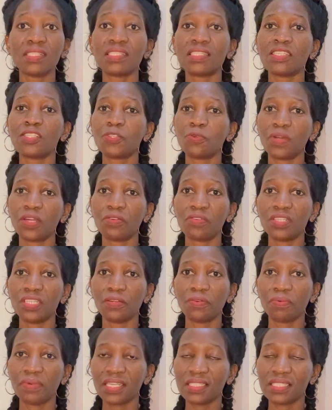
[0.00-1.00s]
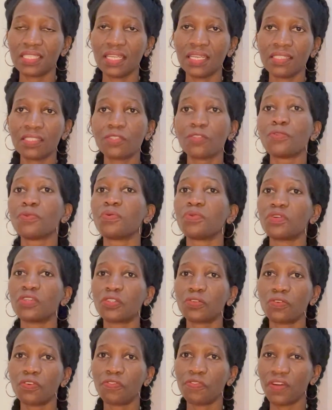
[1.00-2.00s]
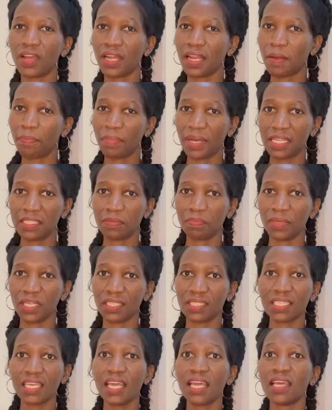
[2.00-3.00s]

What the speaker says: since you are not a resident, you will not go for an apartment.